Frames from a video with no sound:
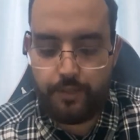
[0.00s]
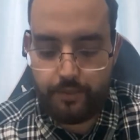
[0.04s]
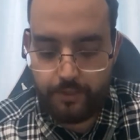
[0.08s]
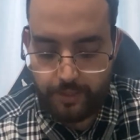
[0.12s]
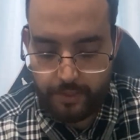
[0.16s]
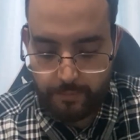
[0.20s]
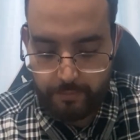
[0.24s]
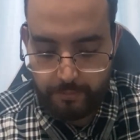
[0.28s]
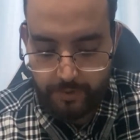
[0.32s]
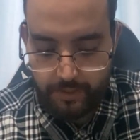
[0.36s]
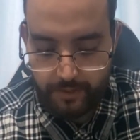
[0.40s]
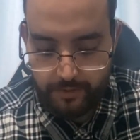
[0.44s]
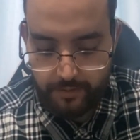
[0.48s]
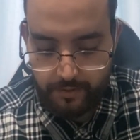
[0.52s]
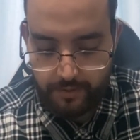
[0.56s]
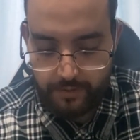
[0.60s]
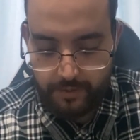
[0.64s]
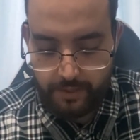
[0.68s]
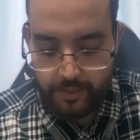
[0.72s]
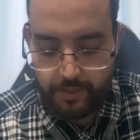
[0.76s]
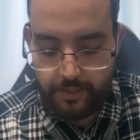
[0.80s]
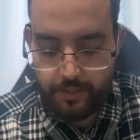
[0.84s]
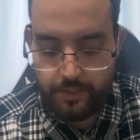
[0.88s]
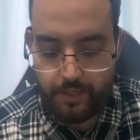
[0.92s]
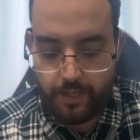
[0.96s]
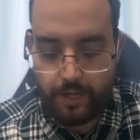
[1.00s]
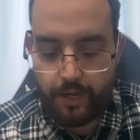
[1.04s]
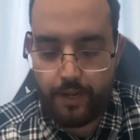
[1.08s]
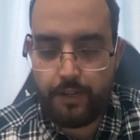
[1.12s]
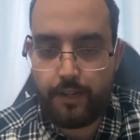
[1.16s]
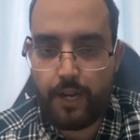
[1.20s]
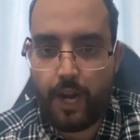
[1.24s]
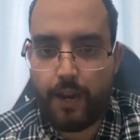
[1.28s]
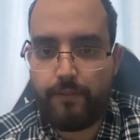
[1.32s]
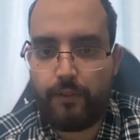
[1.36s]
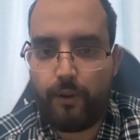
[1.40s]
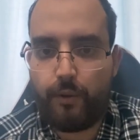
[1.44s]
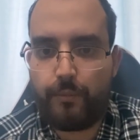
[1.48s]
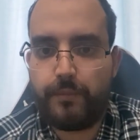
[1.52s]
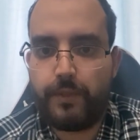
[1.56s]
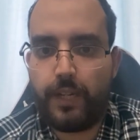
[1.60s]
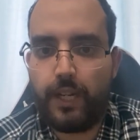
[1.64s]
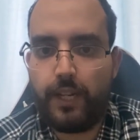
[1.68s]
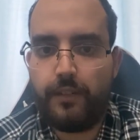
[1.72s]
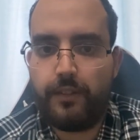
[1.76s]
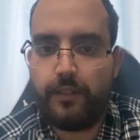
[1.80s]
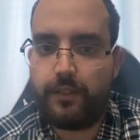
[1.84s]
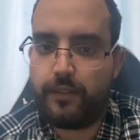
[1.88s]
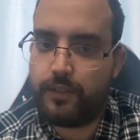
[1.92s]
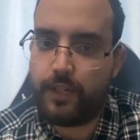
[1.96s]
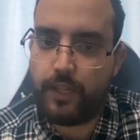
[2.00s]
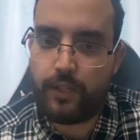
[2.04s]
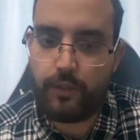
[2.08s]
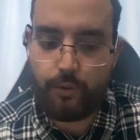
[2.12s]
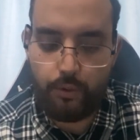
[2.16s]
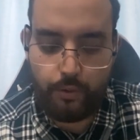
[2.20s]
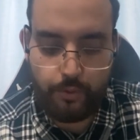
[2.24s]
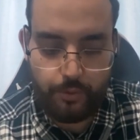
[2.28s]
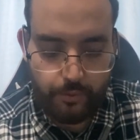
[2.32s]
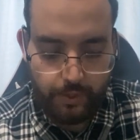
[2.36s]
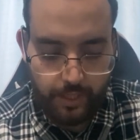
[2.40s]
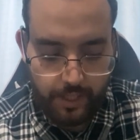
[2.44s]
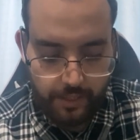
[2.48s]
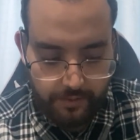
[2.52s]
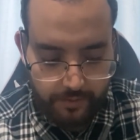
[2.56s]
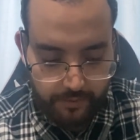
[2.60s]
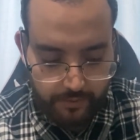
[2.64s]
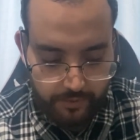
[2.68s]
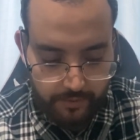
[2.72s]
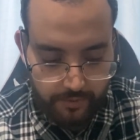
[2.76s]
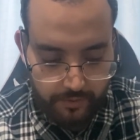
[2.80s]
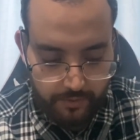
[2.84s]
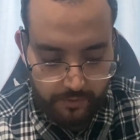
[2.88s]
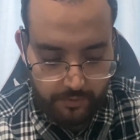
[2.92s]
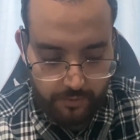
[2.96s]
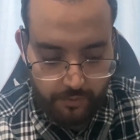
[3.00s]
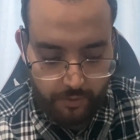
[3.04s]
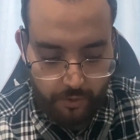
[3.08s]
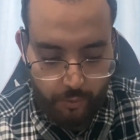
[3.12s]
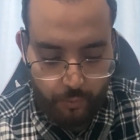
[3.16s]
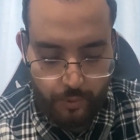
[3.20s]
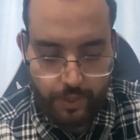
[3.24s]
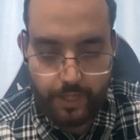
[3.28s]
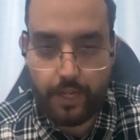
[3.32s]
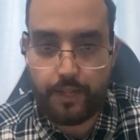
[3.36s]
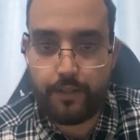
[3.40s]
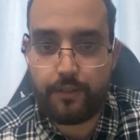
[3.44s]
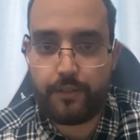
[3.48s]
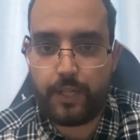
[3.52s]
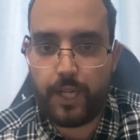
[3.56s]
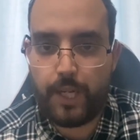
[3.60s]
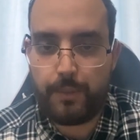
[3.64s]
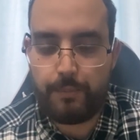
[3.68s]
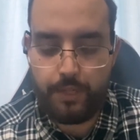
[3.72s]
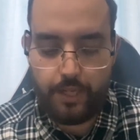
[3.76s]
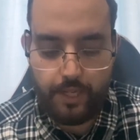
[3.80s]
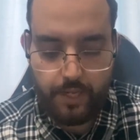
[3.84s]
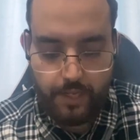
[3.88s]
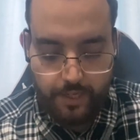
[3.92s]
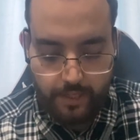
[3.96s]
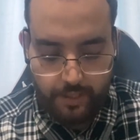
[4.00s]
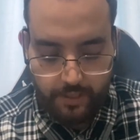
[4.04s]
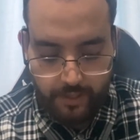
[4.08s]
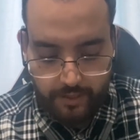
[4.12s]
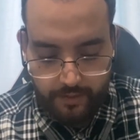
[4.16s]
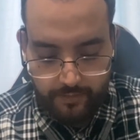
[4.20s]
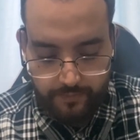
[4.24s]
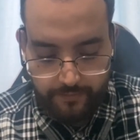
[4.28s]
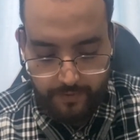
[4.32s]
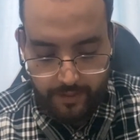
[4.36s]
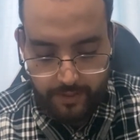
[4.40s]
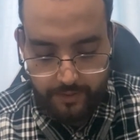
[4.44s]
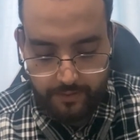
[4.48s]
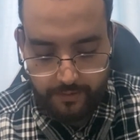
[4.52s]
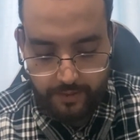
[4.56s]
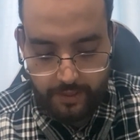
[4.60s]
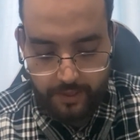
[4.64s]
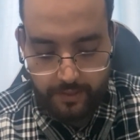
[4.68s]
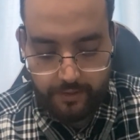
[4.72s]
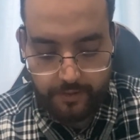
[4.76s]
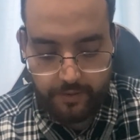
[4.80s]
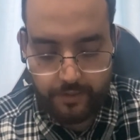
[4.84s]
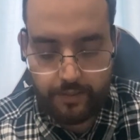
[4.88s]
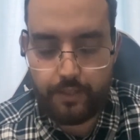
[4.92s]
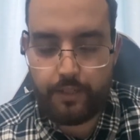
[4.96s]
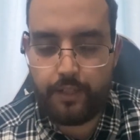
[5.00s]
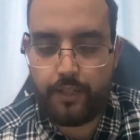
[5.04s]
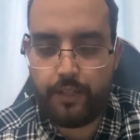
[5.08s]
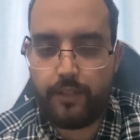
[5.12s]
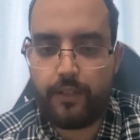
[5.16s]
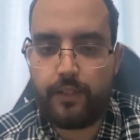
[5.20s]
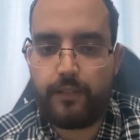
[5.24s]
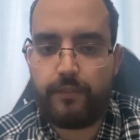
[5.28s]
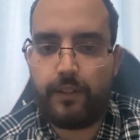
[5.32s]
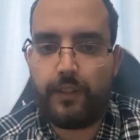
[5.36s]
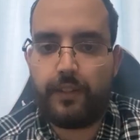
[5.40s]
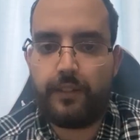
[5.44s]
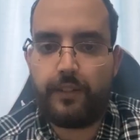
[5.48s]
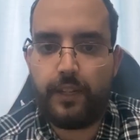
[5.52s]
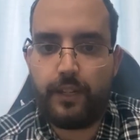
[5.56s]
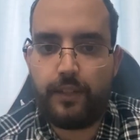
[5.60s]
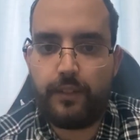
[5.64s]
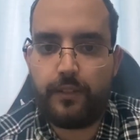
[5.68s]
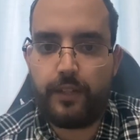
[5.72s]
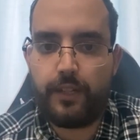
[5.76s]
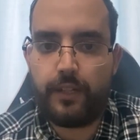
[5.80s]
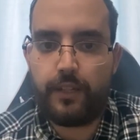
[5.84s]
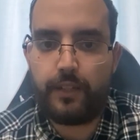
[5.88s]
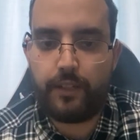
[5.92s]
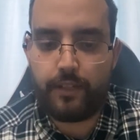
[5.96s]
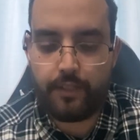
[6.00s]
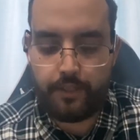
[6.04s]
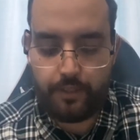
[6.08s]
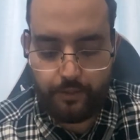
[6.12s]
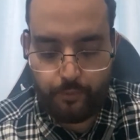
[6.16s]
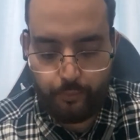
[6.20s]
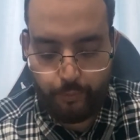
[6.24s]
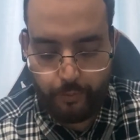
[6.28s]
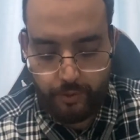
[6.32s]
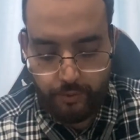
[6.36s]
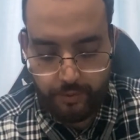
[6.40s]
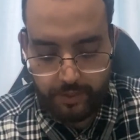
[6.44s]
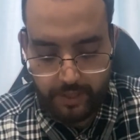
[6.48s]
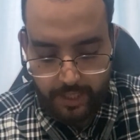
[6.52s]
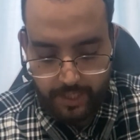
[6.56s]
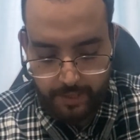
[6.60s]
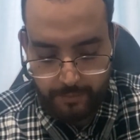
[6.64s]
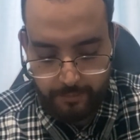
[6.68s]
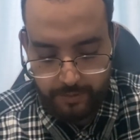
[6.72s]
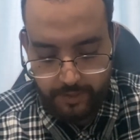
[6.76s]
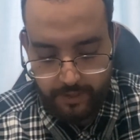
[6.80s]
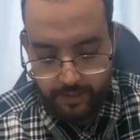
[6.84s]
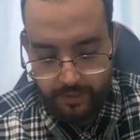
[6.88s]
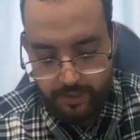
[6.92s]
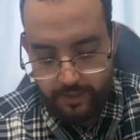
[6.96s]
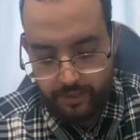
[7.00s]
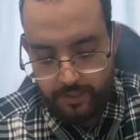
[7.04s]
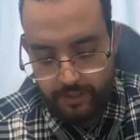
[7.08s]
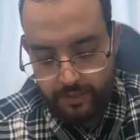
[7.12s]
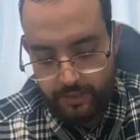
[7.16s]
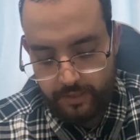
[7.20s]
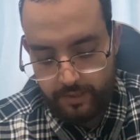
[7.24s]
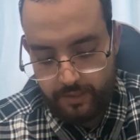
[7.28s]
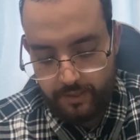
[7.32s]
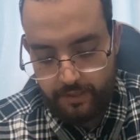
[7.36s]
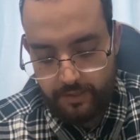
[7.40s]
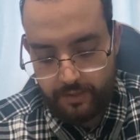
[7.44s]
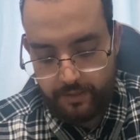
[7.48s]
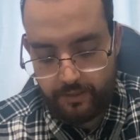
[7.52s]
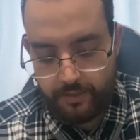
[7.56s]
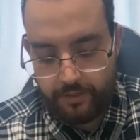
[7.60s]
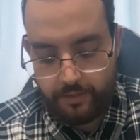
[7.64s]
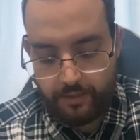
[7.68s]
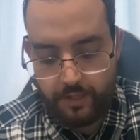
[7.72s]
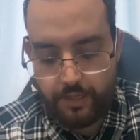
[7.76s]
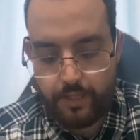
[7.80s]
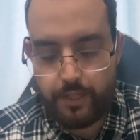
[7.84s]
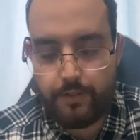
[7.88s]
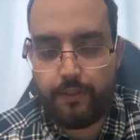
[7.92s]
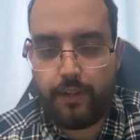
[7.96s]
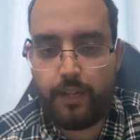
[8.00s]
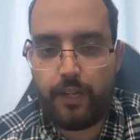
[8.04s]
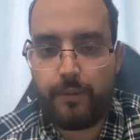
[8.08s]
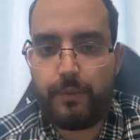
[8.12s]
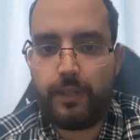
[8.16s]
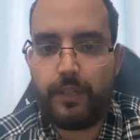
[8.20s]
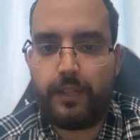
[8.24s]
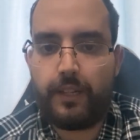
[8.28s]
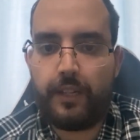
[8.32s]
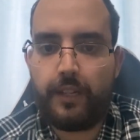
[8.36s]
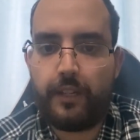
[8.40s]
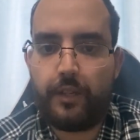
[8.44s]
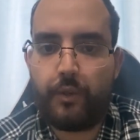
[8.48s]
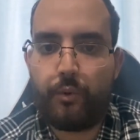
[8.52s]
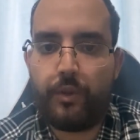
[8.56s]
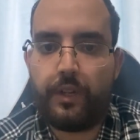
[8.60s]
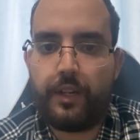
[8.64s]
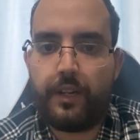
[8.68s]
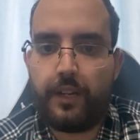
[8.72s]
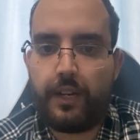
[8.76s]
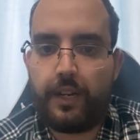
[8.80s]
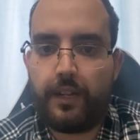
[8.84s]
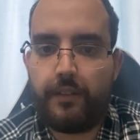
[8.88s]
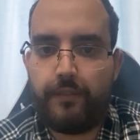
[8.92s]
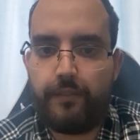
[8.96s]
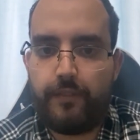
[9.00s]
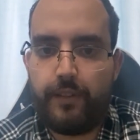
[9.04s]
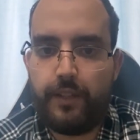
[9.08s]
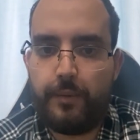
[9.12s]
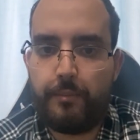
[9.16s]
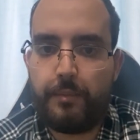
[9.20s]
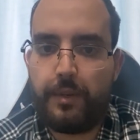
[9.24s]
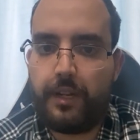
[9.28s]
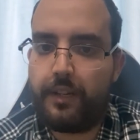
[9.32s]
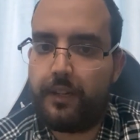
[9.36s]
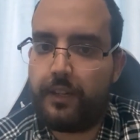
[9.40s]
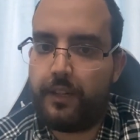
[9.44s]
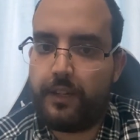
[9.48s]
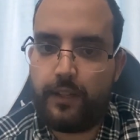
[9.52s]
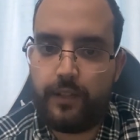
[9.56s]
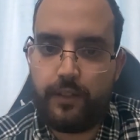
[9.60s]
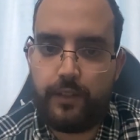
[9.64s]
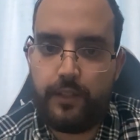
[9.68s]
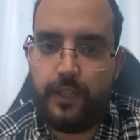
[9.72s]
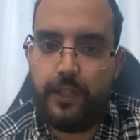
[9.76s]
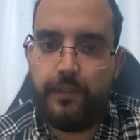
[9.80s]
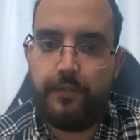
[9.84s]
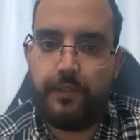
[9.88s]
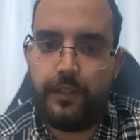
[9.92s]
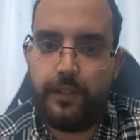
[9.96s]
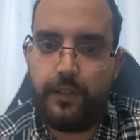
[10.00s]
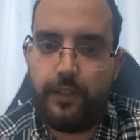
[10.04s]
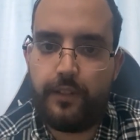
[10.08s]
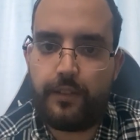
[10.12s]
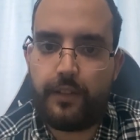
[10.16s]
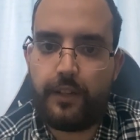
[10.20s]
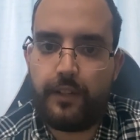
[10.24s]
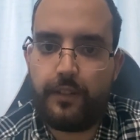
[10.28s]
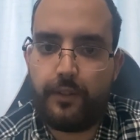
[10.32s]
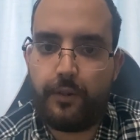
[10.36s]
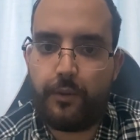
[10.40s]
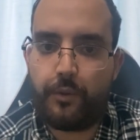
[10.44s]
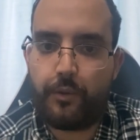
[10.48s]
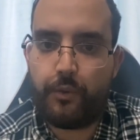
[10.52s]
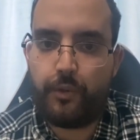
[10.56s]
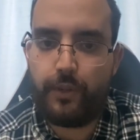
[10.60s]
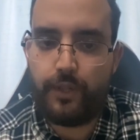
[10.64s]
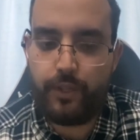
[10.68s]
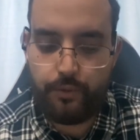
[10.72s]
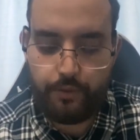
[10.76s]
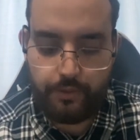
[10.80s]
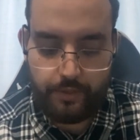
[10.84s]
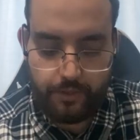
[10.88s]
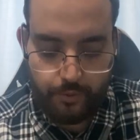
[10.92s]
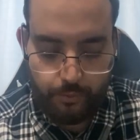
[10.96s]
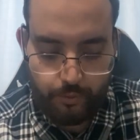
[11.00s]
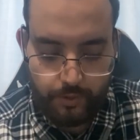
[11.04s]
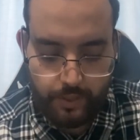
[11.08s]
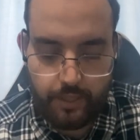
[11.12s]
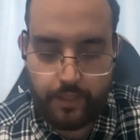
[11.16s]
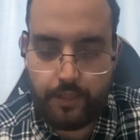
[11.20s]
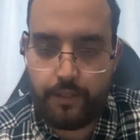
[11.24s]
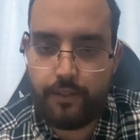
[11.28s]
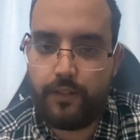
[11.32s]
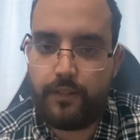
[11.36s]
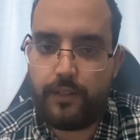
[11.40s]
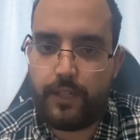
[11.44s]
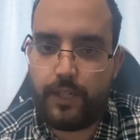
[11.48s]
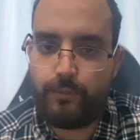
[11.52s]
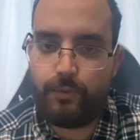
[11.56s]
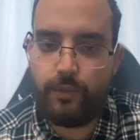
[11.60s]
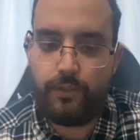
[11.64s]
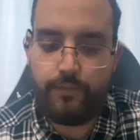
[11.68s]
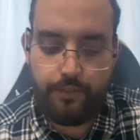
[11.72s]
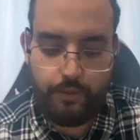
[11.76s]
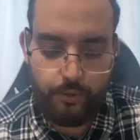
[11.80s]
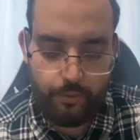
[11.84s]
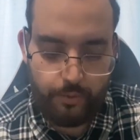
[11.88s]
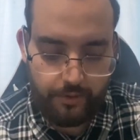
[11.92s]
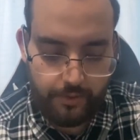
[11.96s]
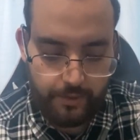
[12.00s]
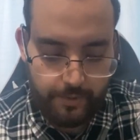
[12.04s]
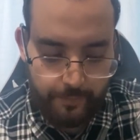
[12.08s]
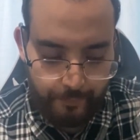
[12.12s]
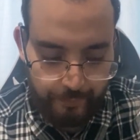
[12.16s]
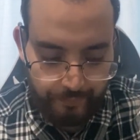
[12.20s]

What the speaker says: simplicity, and lab updates, then go with Enscape. It is fantastic in real time, design development and quick client feedback, and even design tutorials as well and design reviews.